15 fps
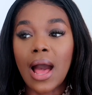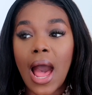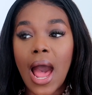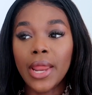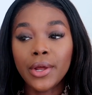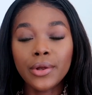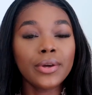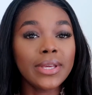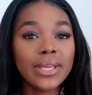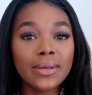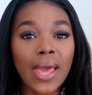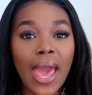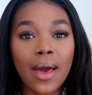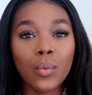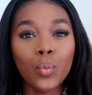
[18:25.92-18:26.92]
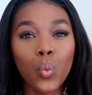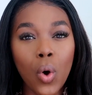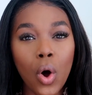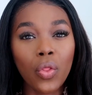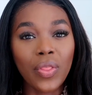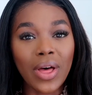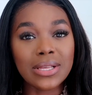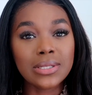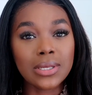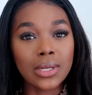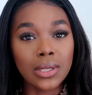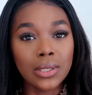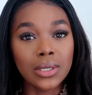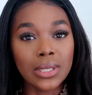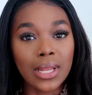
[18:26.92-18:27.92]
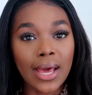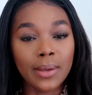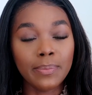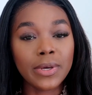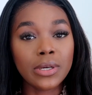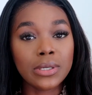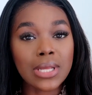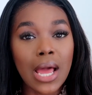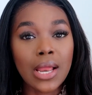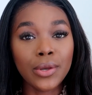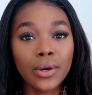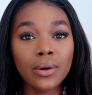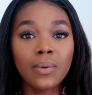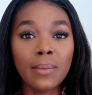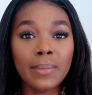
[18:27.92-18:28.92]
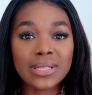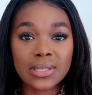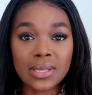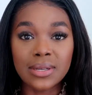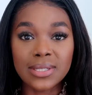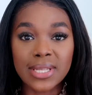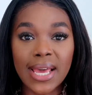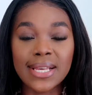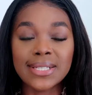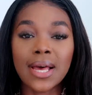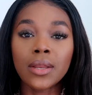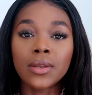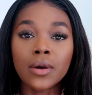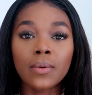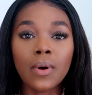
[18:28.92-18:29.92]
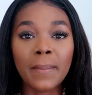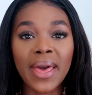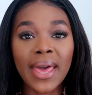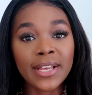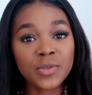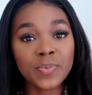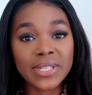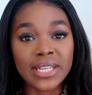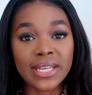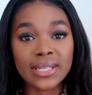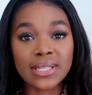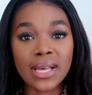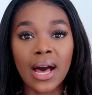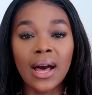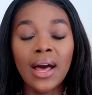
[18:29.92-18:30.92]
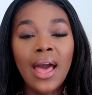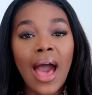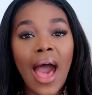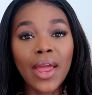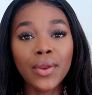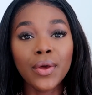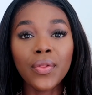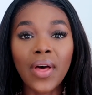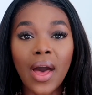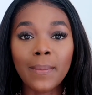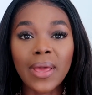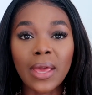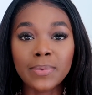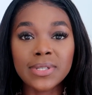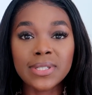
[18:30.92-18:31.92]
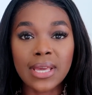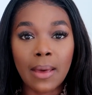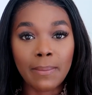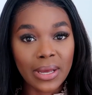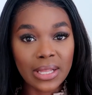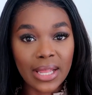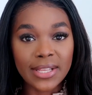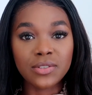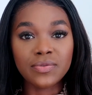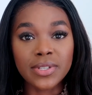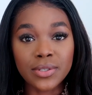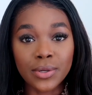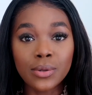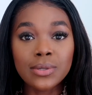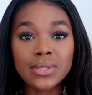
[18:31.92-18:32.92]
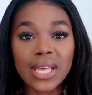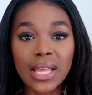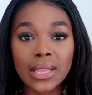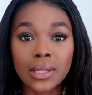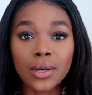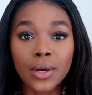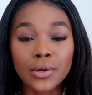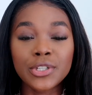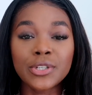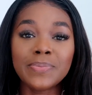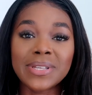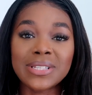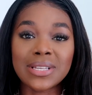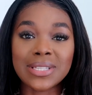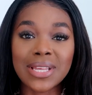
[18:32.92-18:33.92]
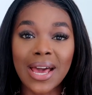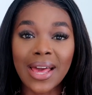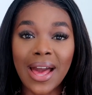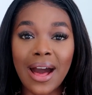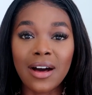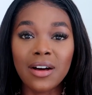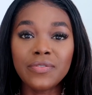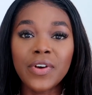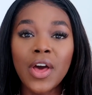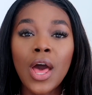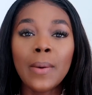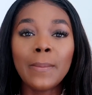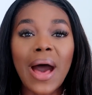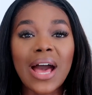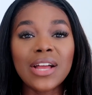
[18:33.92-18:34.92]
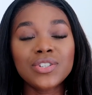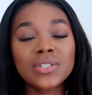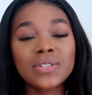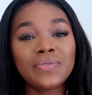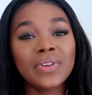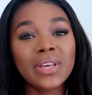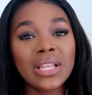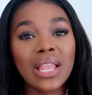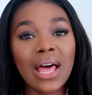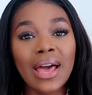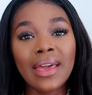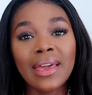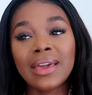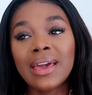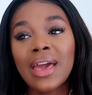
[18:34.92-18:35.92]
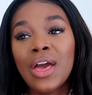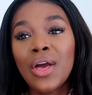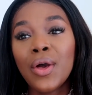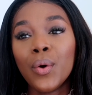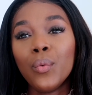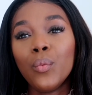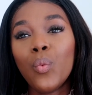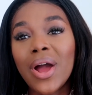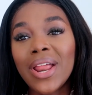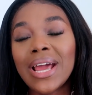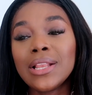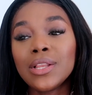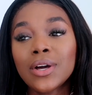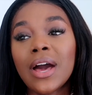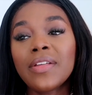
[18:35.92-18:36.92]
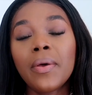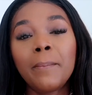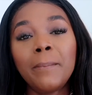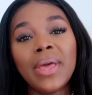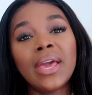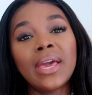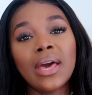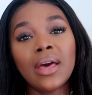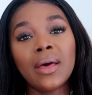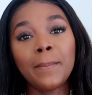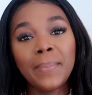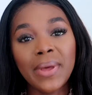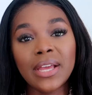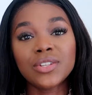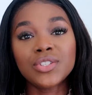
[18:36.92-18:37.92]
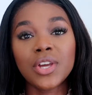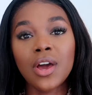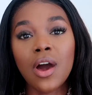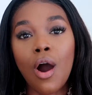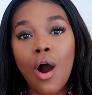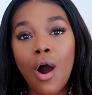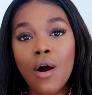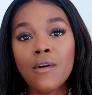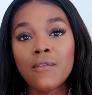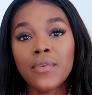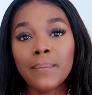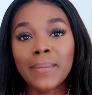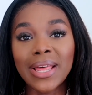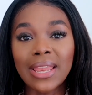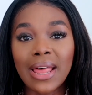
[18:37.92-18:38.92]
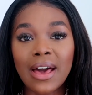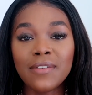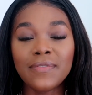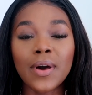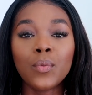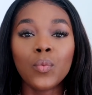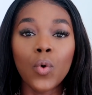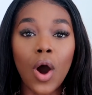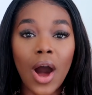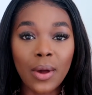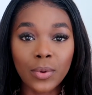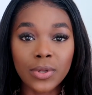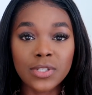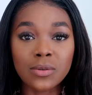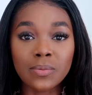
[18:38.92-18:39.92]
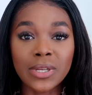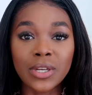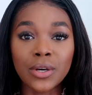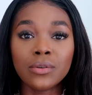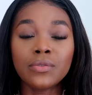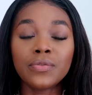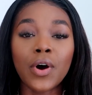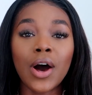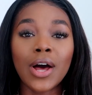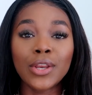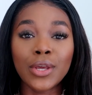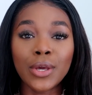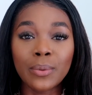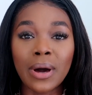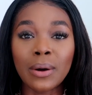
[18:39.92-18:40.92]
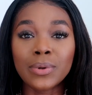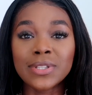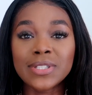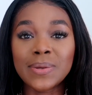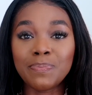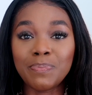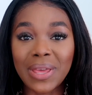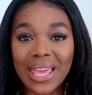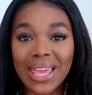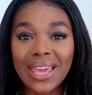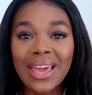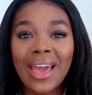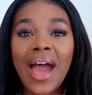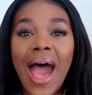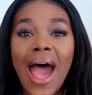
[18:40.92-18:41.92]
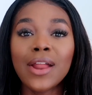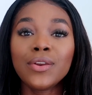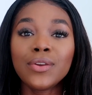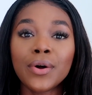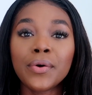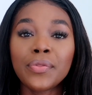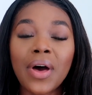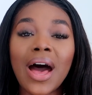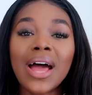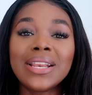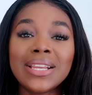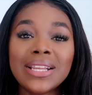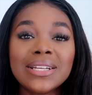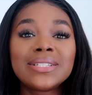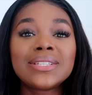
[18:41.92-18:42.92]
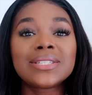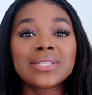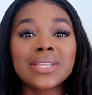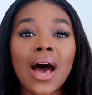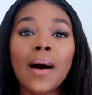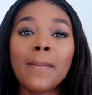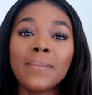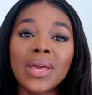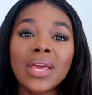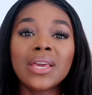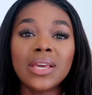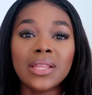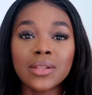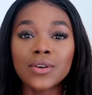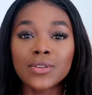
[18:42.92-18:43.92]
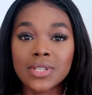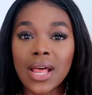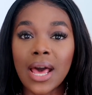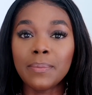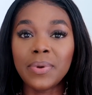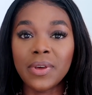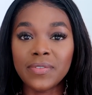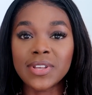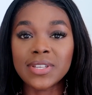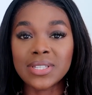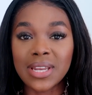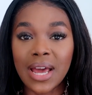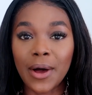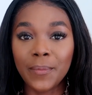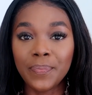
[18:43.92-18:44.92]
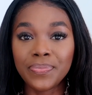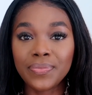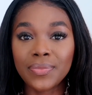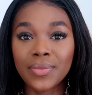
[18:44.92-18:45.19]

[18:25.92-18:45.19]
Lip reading: I don't know yet what that's going to look like, because I know what my skill set is. I know what my expertise are. I know that I'm able to get my clients results in the coaching business I have. But I just feel like when I look at the bigger picture of my life and what I want to be known for and who I want to be, I know that I need to start making those slight pivots now.